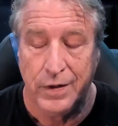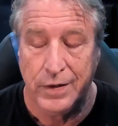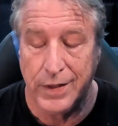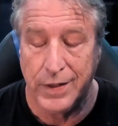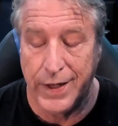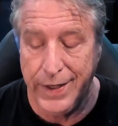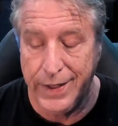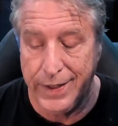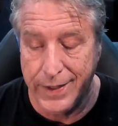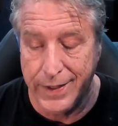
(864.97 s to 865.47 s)

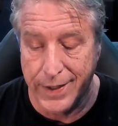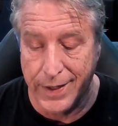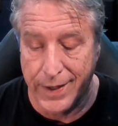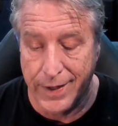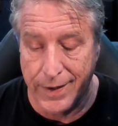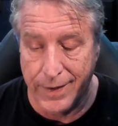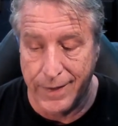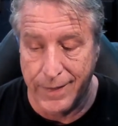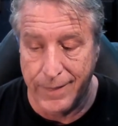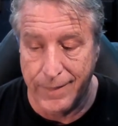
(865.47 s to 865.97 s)
like
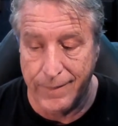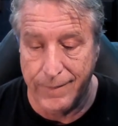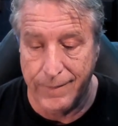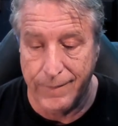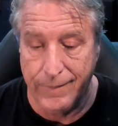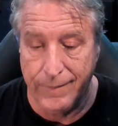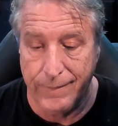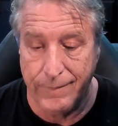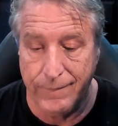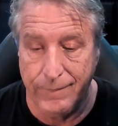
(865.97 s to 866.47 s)

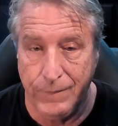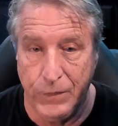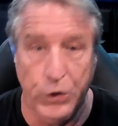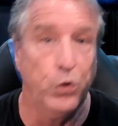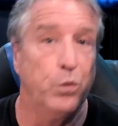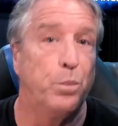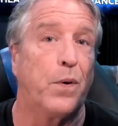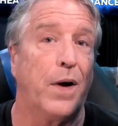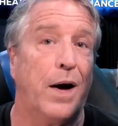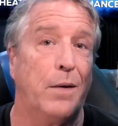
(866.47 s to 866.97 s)

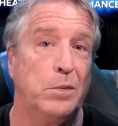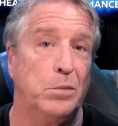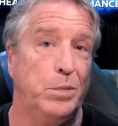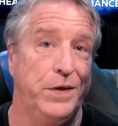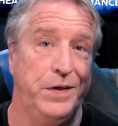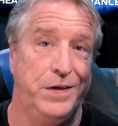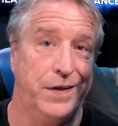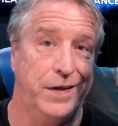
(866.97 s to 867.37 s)
you probably